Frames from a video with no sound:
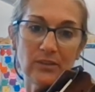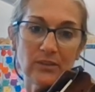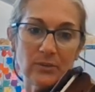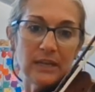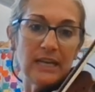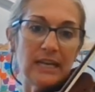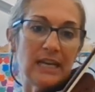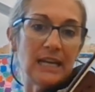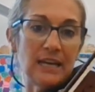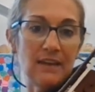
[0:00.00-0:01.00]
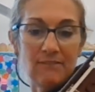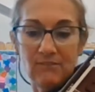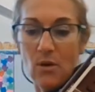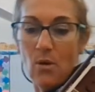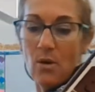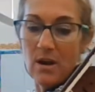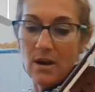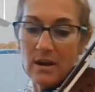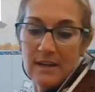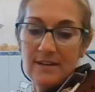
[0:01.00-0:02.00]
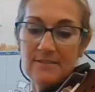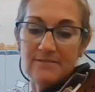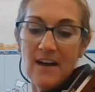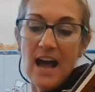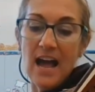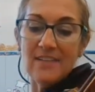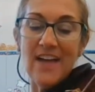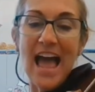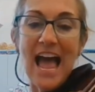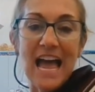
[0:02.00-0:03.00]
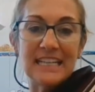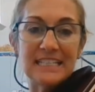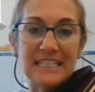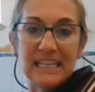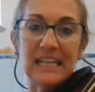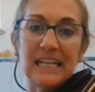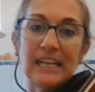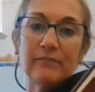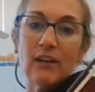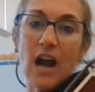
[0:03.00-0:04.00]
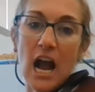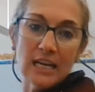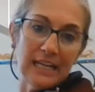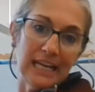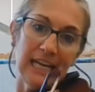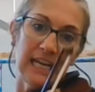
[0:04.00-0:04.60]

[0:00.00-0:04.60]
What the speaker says: 3, 4, 5, add D, rock E.